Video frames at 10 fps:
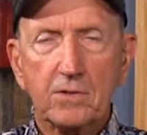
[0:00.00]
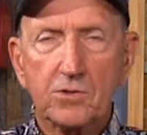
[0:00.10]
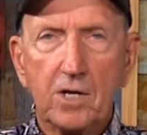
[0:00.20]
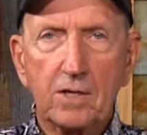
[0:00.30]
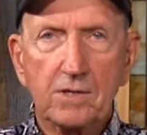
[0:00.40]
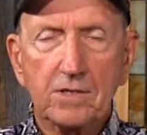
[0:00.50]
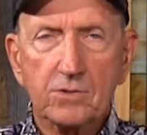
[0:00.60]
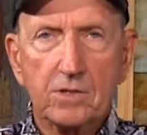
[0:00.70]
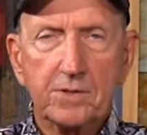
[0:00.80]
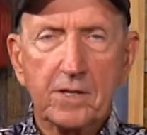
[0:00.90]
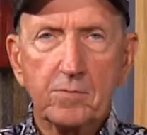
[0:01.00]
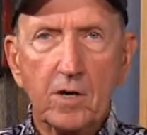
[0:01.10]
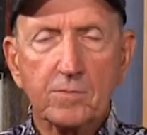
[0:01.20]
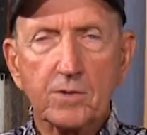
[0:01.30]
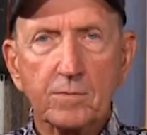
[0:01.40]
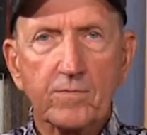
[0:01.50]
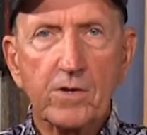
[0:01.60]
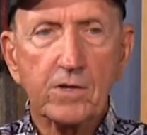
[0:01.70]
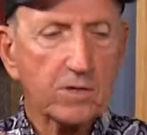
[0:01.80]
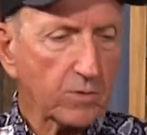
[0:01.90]
talking to Scott Lindsay the other day. He brought up something
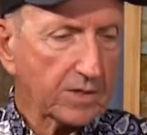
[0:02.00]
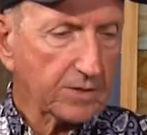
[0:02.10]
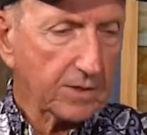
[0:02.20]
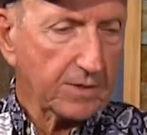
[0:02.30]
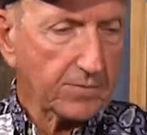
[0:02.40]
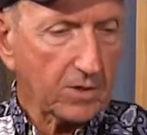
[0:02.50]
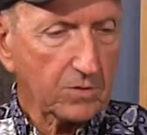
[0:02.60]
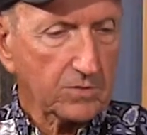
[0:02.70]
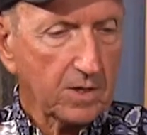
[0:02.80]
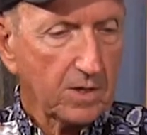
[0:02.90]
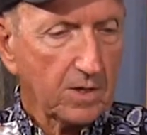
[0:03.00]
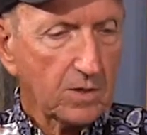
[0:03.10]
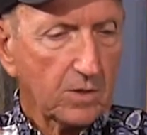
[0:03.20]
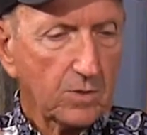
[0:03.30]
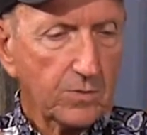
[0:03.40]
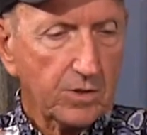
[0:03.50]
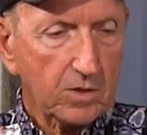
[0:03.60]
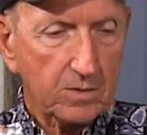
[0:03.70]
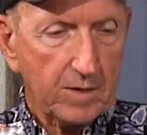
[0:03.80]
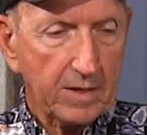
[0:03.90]
very interesting. I thought it was you know, we're
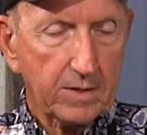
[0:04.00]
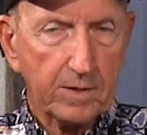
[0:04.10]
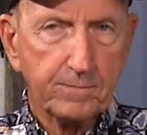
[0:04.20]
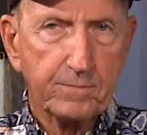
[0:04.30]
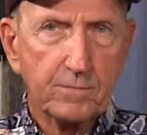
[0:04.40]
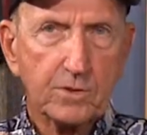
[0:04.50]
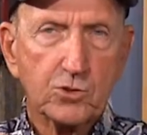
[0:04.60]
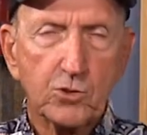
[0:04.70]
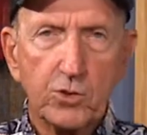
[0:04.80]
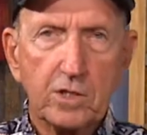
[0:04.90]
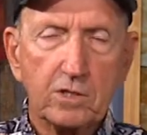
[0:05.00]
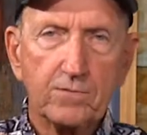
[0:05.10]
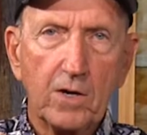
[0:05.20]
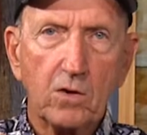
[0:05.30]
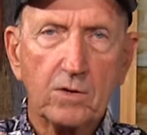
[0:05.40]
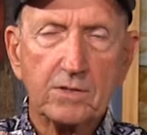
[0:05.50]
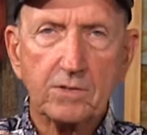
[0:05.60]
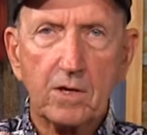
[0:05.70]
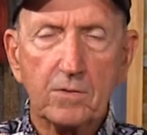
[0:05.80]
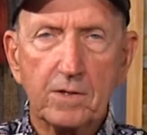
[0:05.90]
talking about uh, the trees falling. I
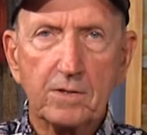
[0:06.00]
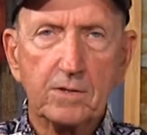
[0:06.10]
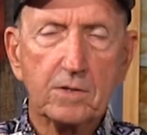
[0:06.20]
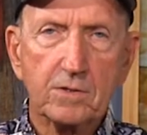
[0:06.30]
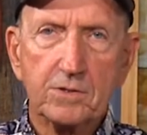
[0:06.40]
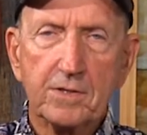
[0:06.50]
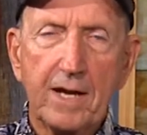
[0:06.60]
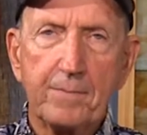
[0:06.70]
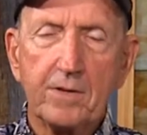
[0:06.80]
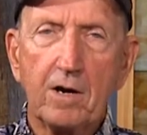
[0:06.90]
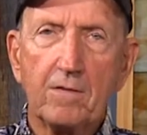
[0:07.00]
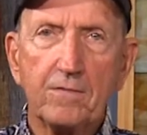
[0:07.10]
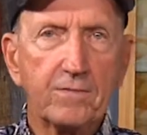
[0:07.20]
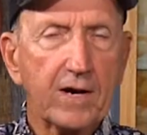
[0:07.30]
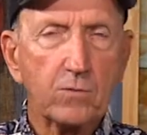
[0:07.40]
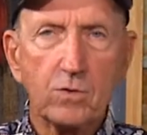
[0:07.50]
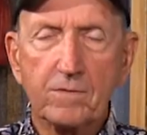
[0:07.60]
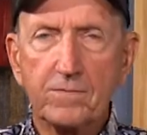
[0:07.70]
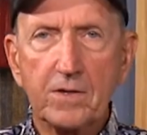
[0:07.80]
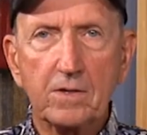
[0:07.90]
saw, you know, they're snapping off. In fact,
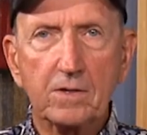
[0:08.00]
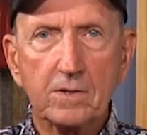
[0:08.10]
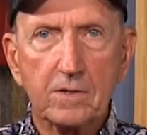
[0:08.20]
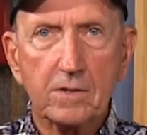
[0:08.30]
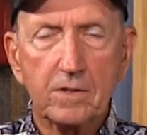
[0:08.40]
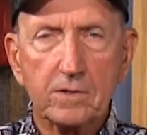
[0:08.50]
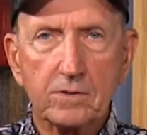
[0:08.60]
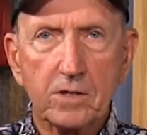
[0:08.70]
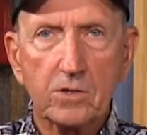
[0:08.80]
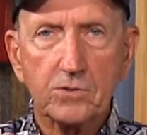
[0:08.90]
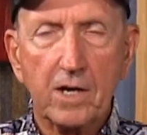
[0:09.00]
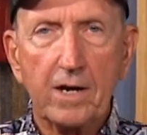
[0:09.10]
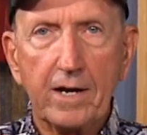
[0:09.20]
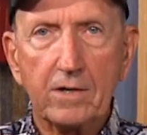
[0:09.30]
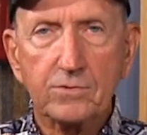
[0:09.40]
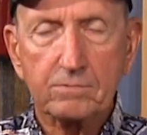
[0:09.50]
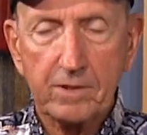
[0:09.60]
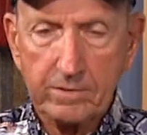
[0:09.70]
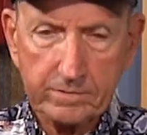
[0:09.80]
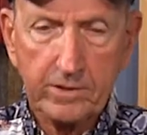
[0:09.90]
one fell uh, close to our house,
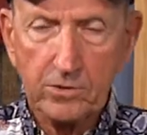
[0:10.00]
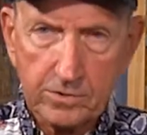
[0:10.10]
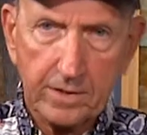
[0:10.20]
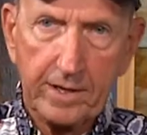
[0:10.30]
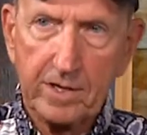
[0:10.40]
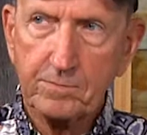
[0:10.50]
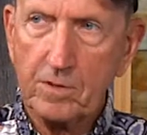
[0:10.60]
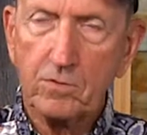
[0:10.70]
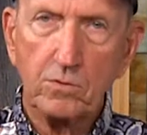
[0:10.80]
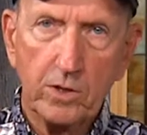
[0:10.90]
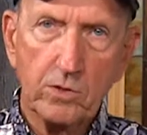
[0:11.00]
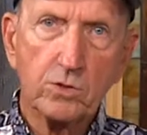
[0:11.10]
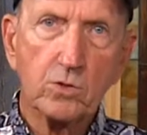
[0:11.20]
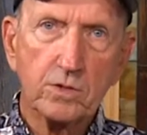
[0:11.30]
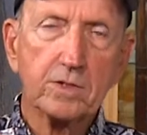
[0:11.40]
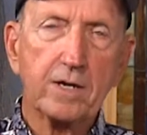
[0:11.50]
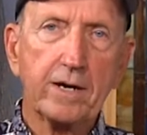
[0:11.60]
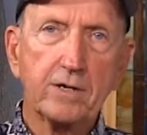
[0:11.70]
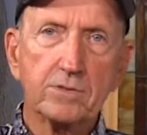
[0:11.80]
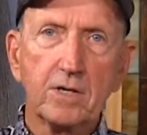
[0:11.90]
not close to the house, but on the road going in our
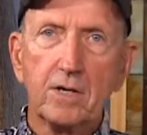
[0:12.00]
house